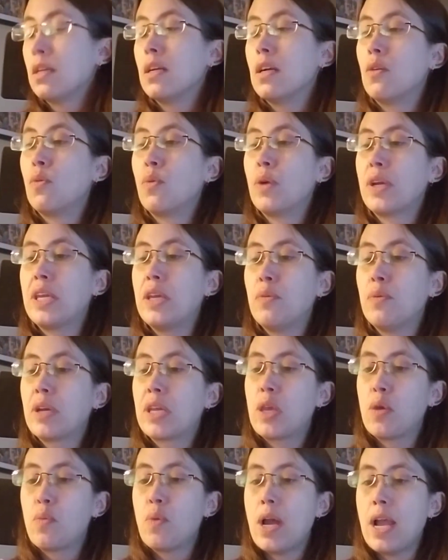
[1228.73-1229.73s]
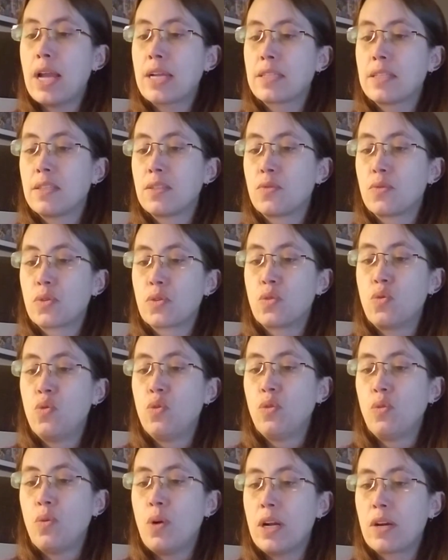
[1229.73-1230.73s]
Wiki Wiki Wax. This was
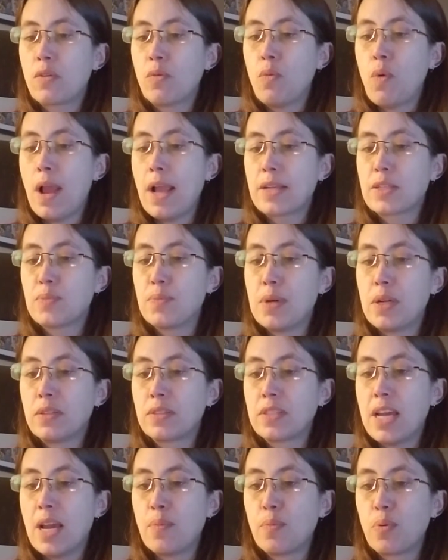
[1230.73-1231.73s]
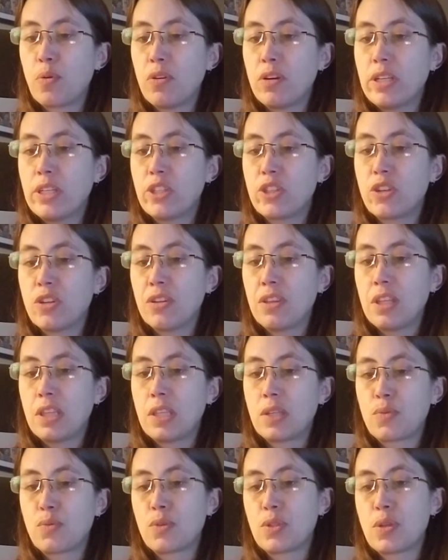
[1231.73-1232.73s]
Cool Water Wax Melt. I'm pretty sure that
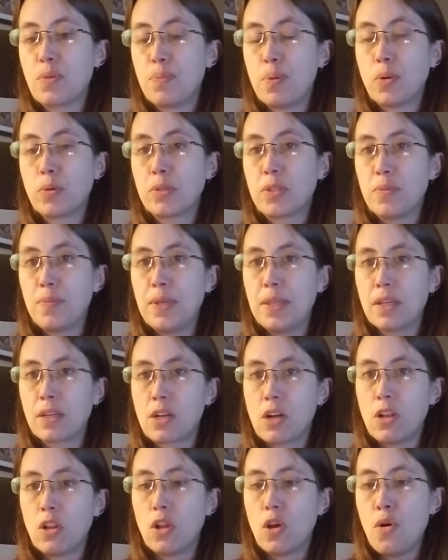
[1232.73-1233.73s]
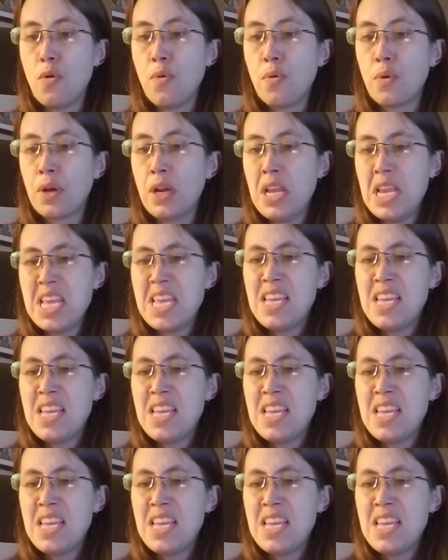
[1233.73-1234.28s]
this was supposed to be the cologne.